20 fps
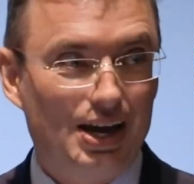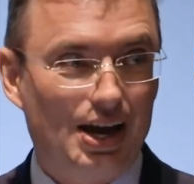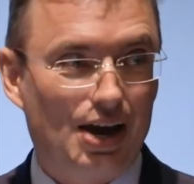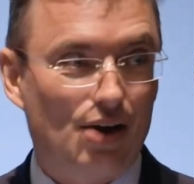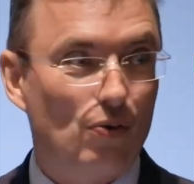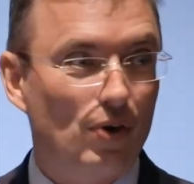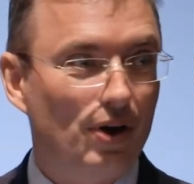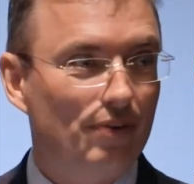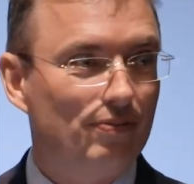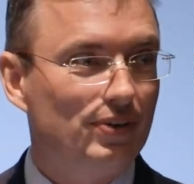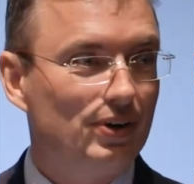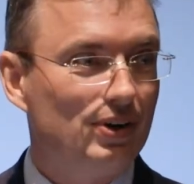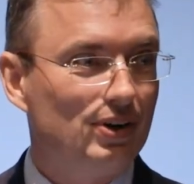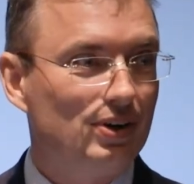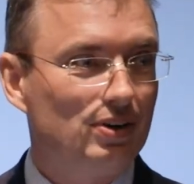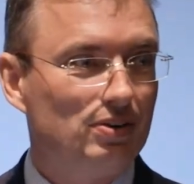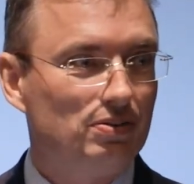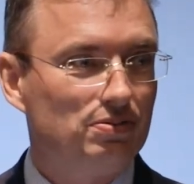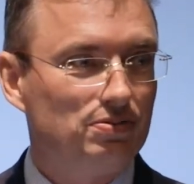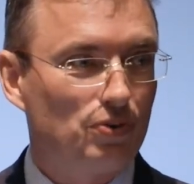
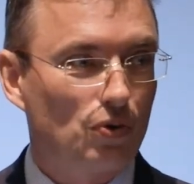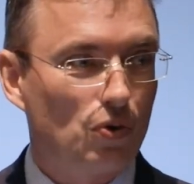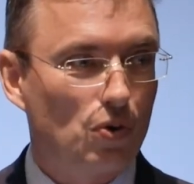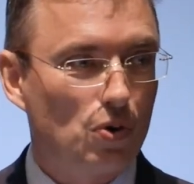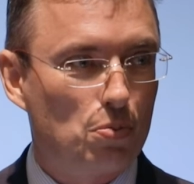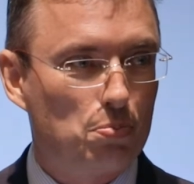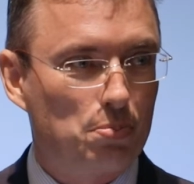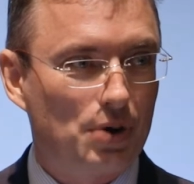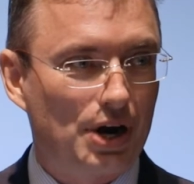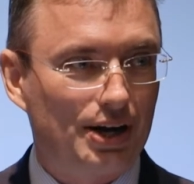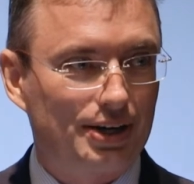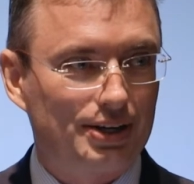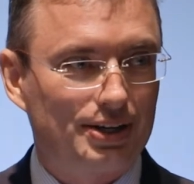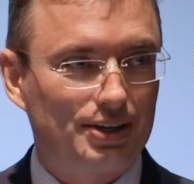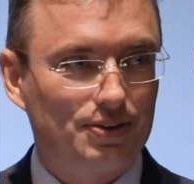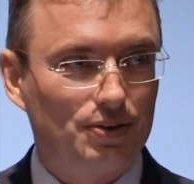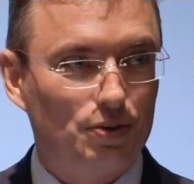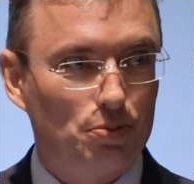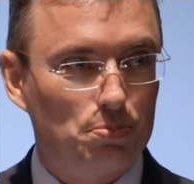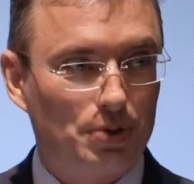However, for all
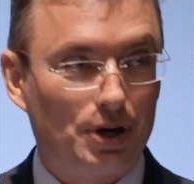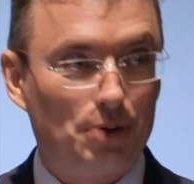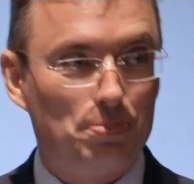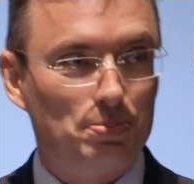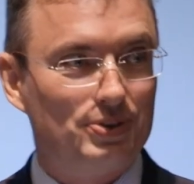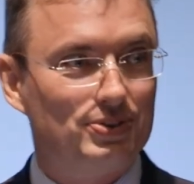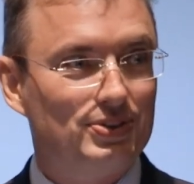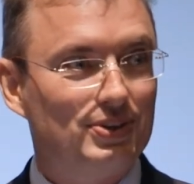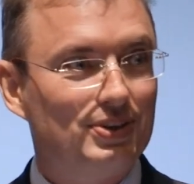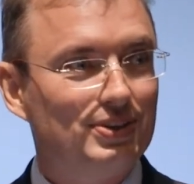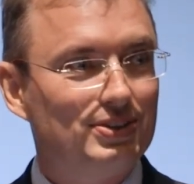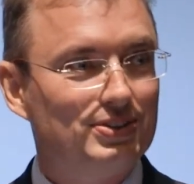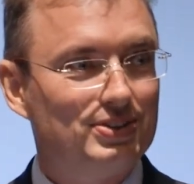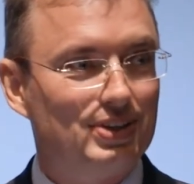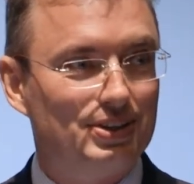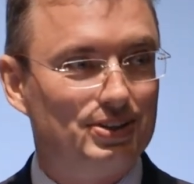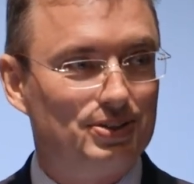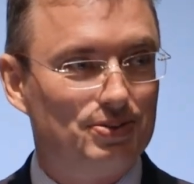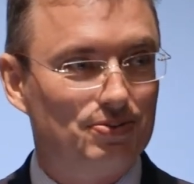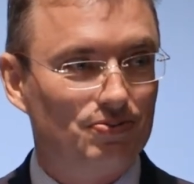practical purposes,
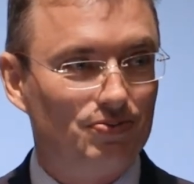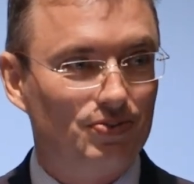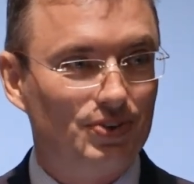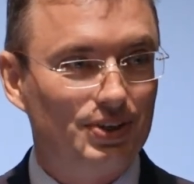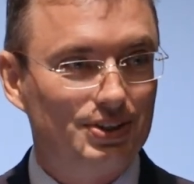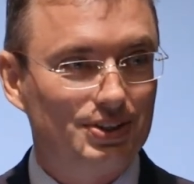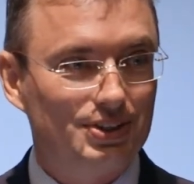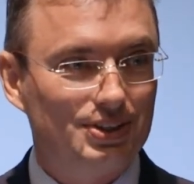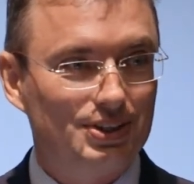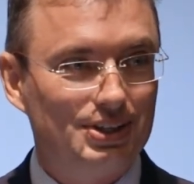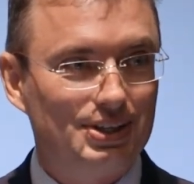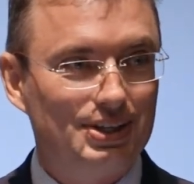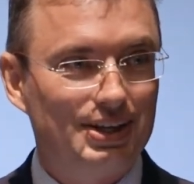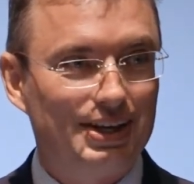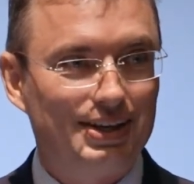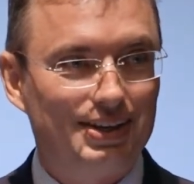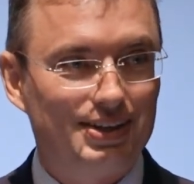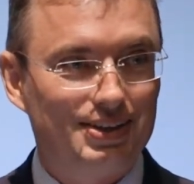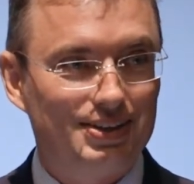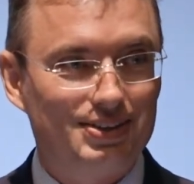it really
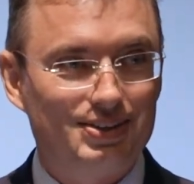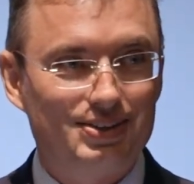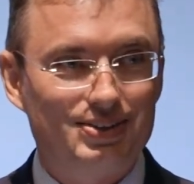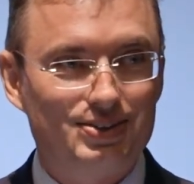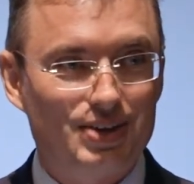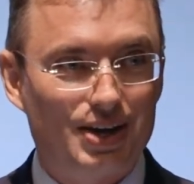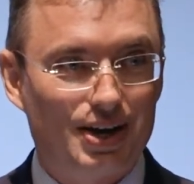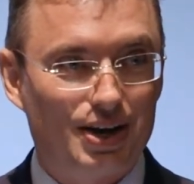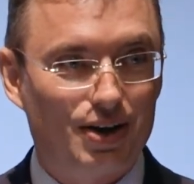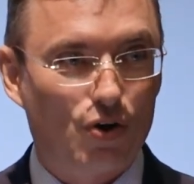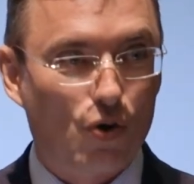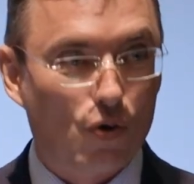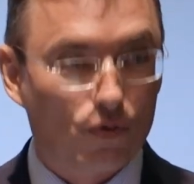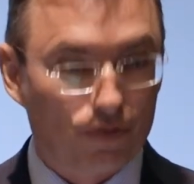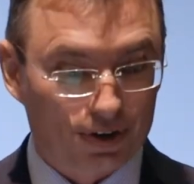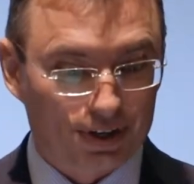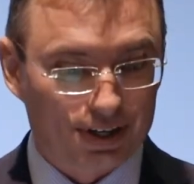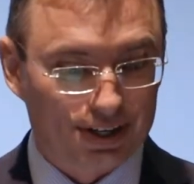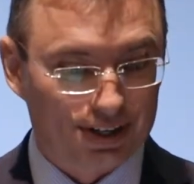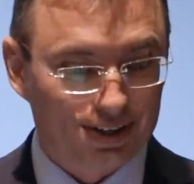is
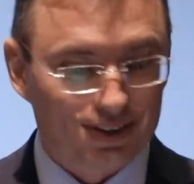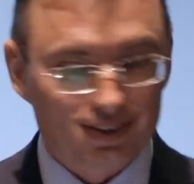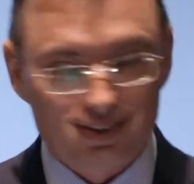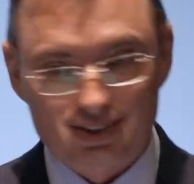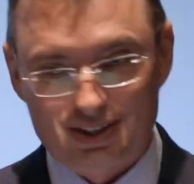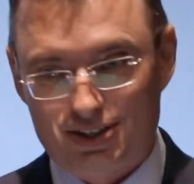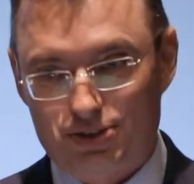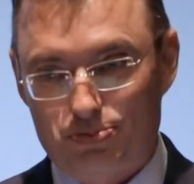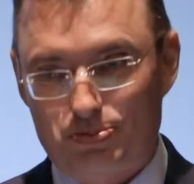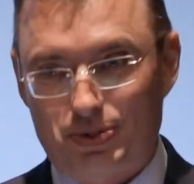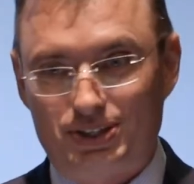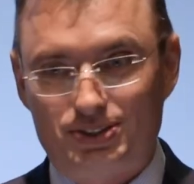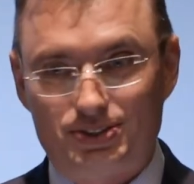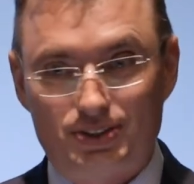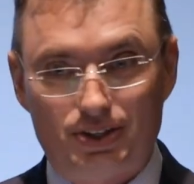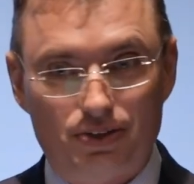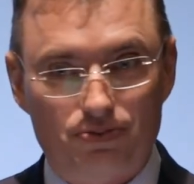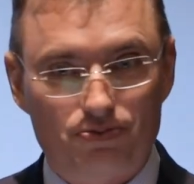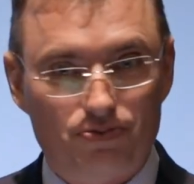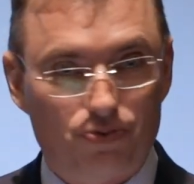overkill,
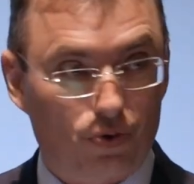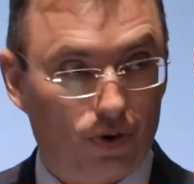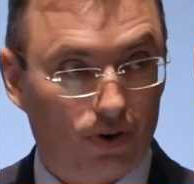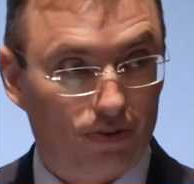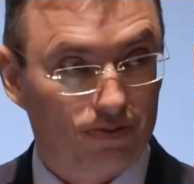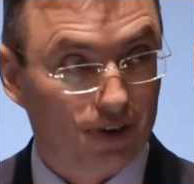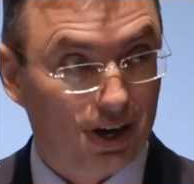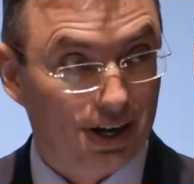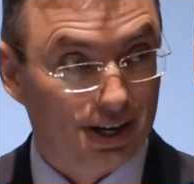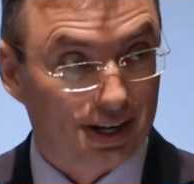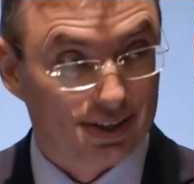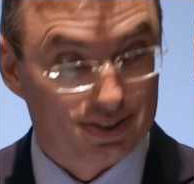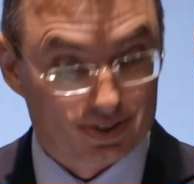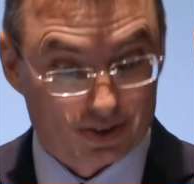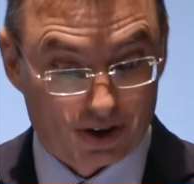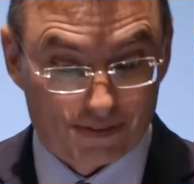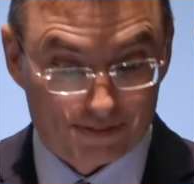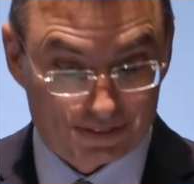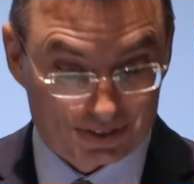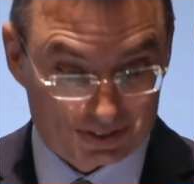especially for finance
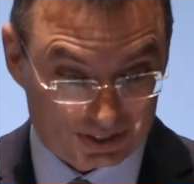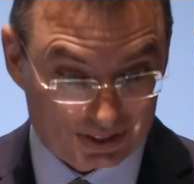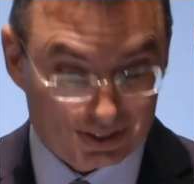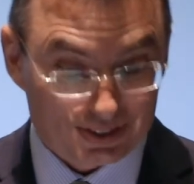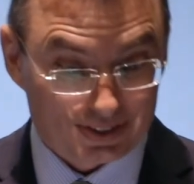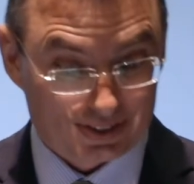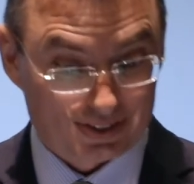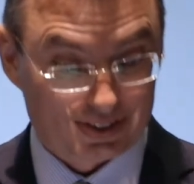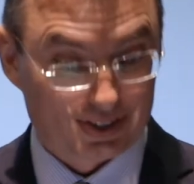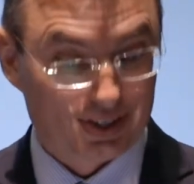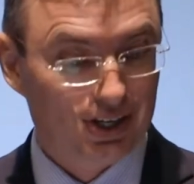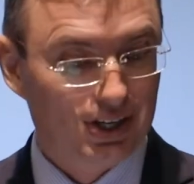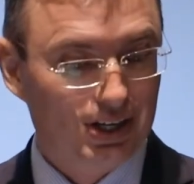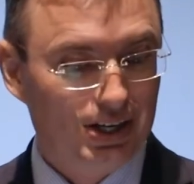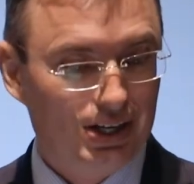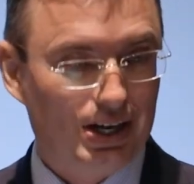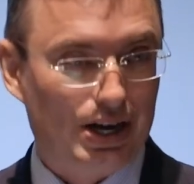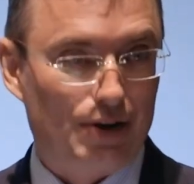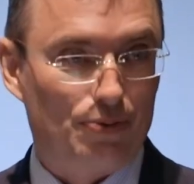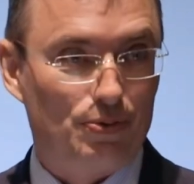officers.
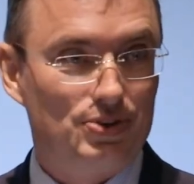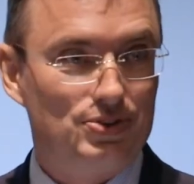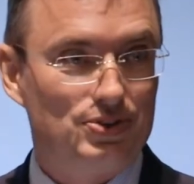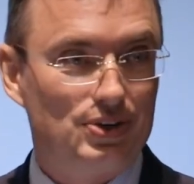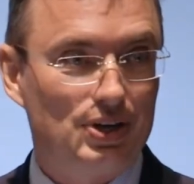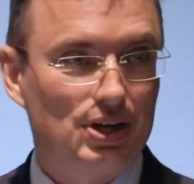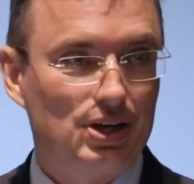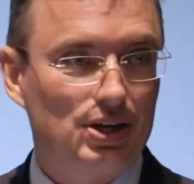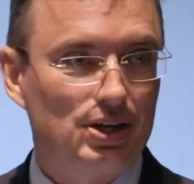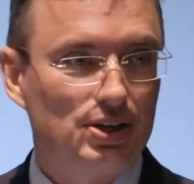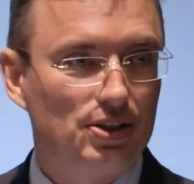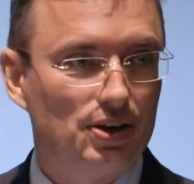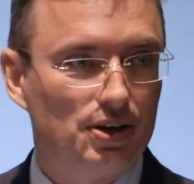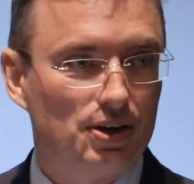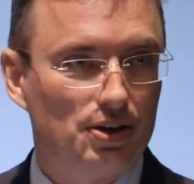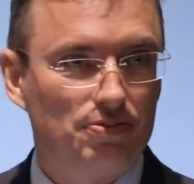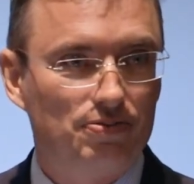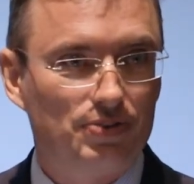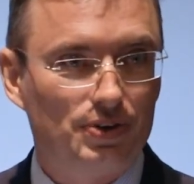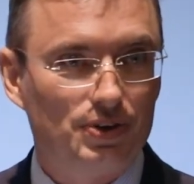I would say
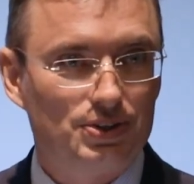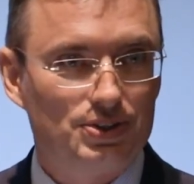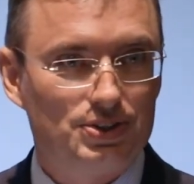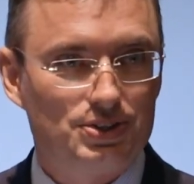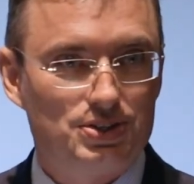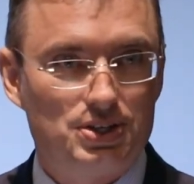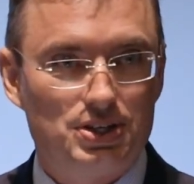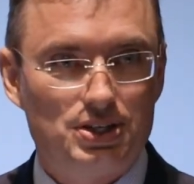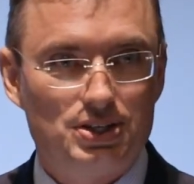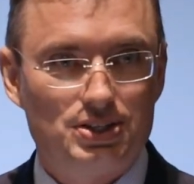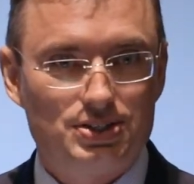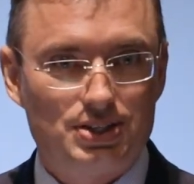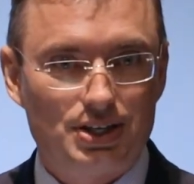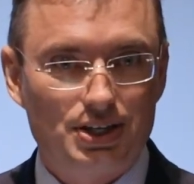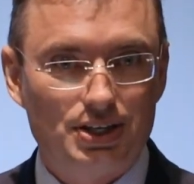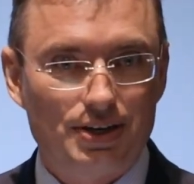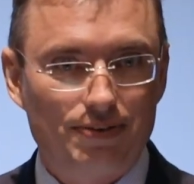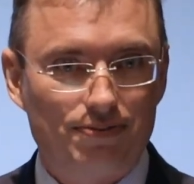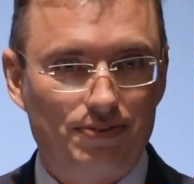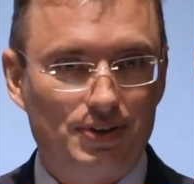the first
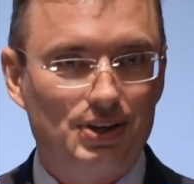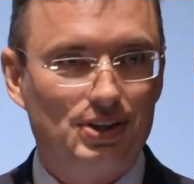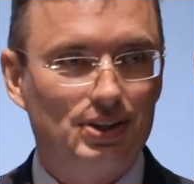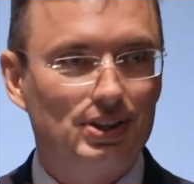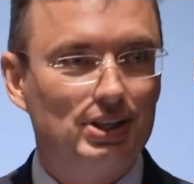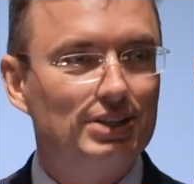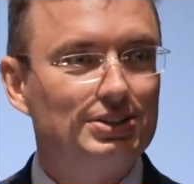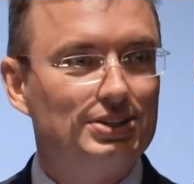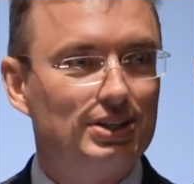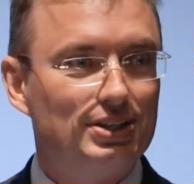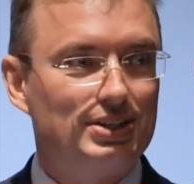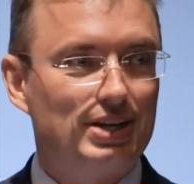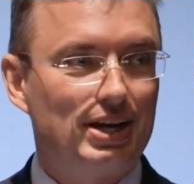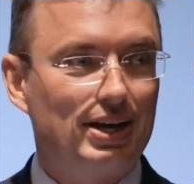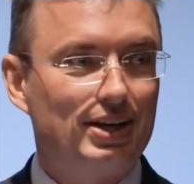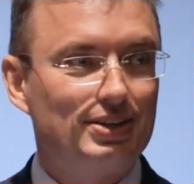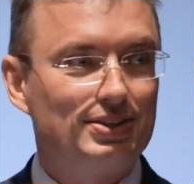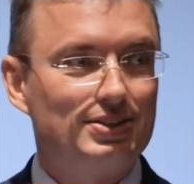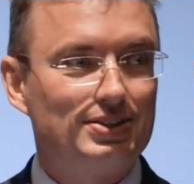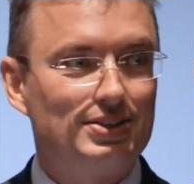significant digit
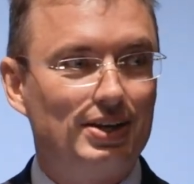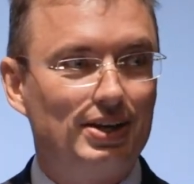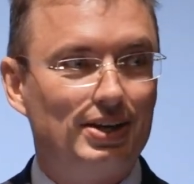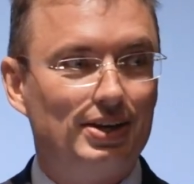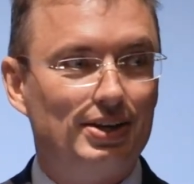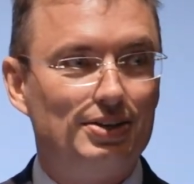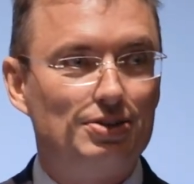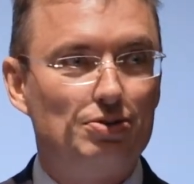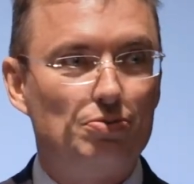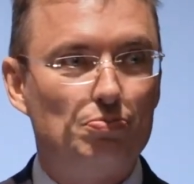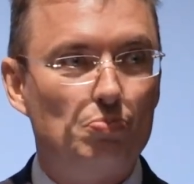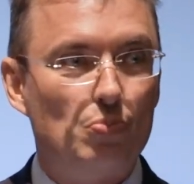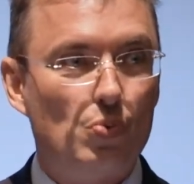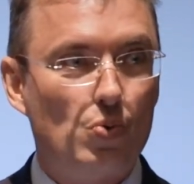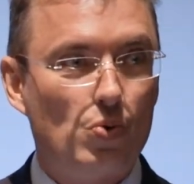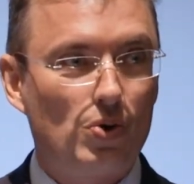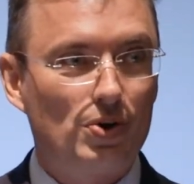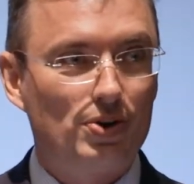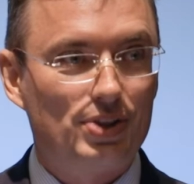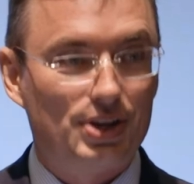test is
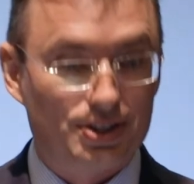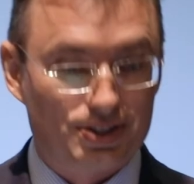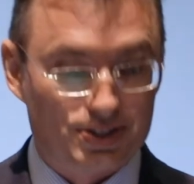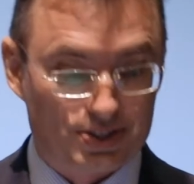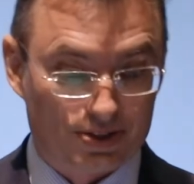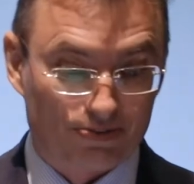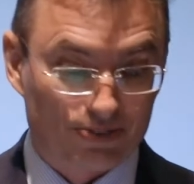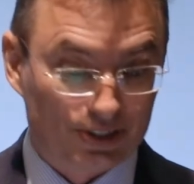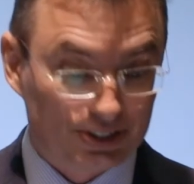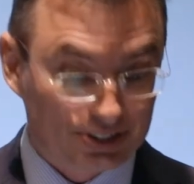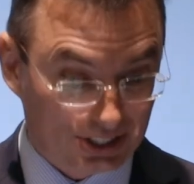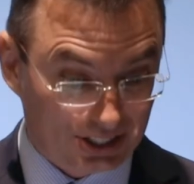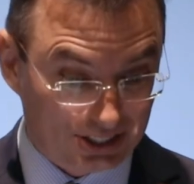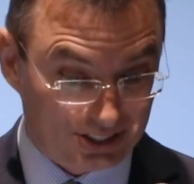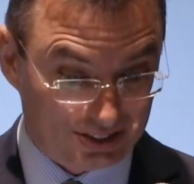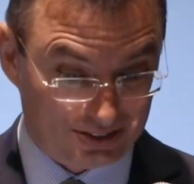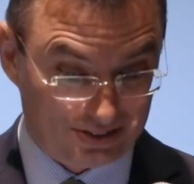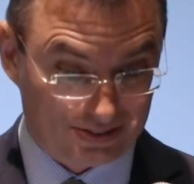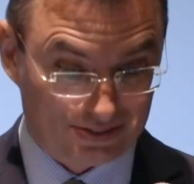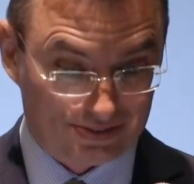more than
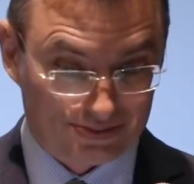sufficient.